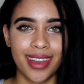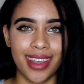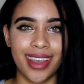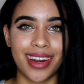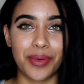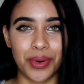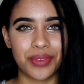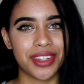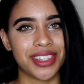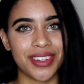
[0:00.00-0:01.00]
And I will
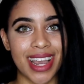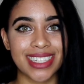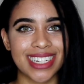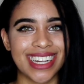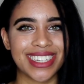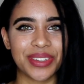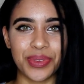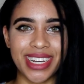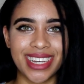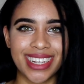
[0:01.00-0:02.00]
hopefully see you guys next
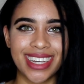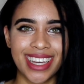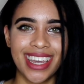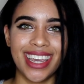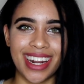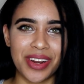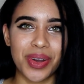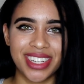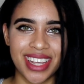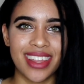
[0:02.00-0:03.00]
week. And I know
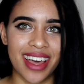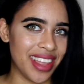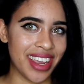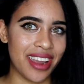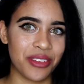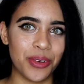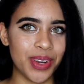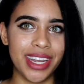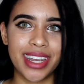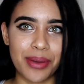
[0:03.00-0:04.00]
I say that like every
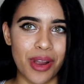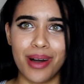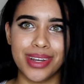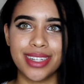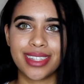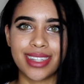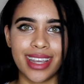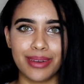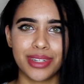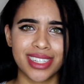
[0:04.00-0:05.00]
week, I promise.
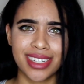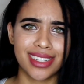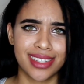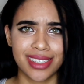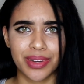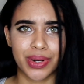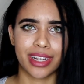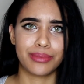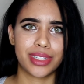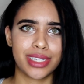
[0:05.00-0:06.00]
Like, I'm just inconsistent when
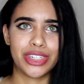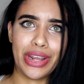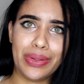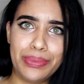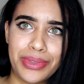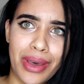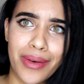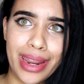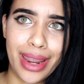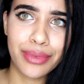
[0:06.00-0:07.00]
it comes to this channel. I'm
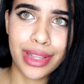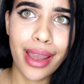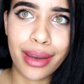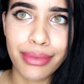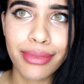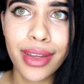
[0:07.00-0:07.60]
sorry, I have a life.